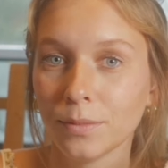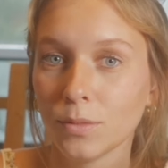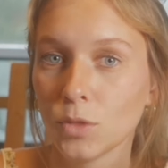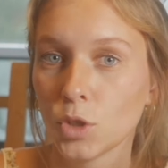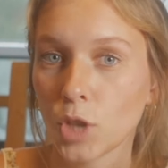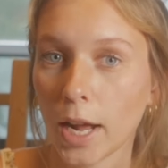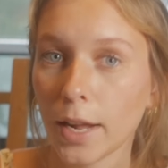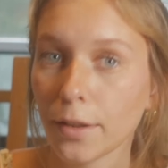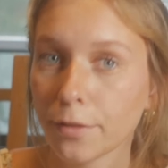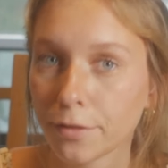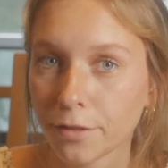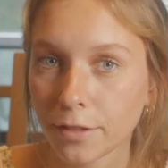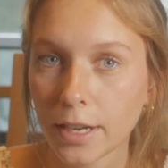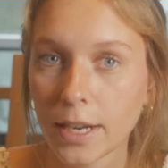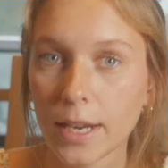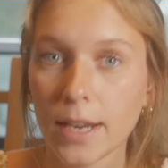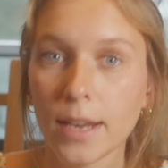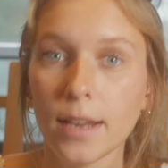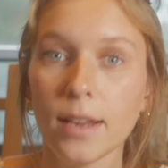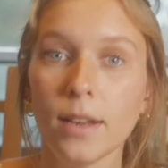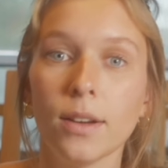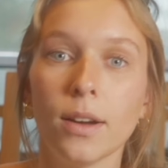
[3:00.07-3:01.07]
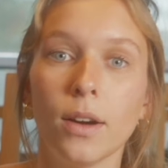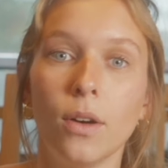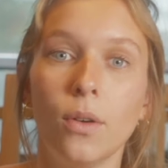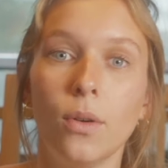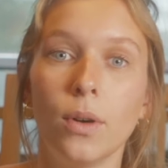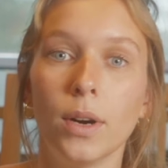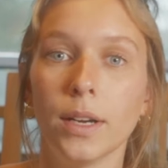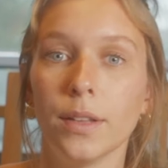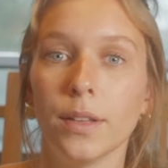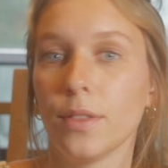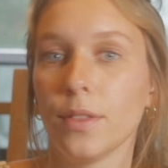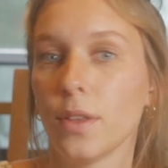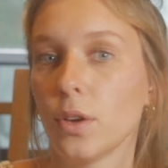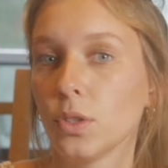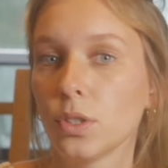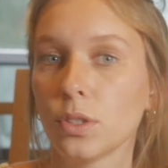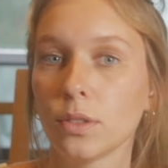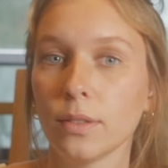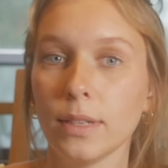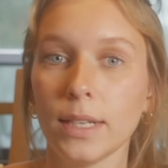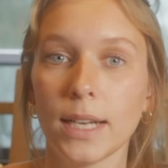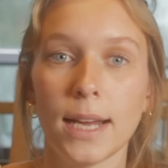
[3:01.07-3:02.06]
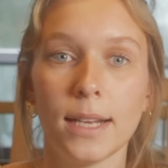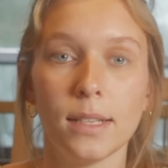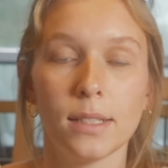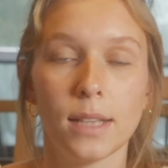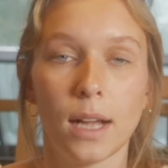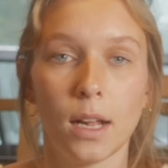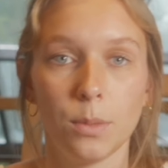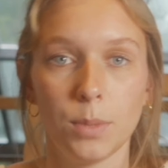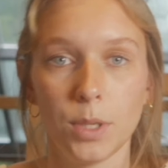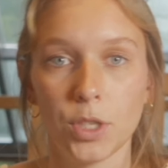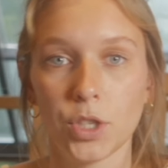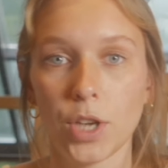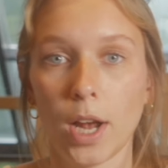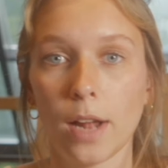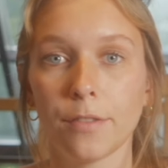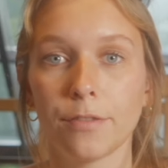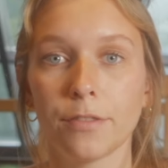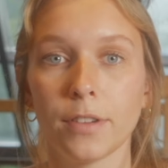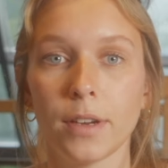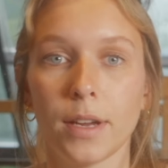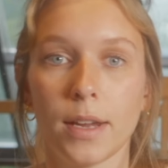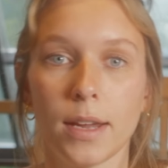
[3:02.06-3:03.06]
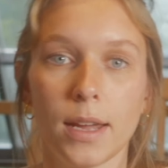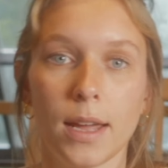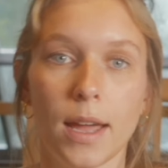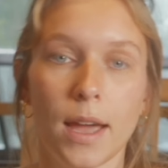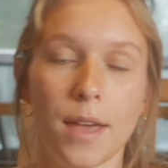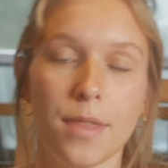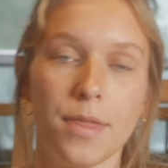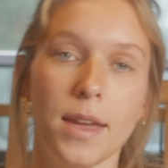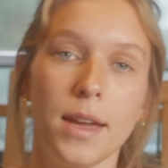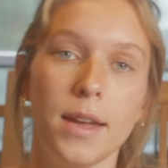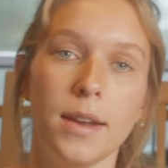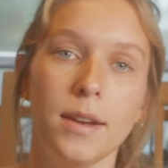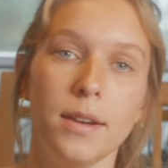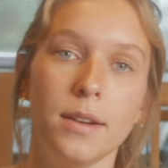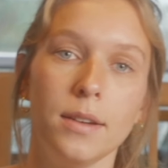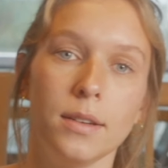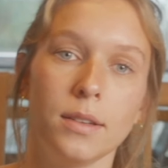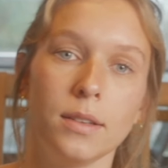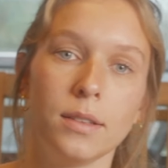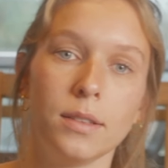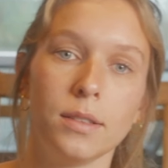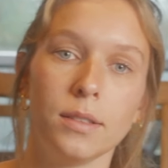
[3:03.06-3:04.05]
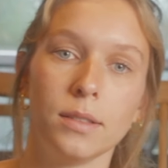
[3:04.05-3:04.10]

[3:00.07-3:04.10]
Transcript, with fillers: child free or those three days i'll be child free and then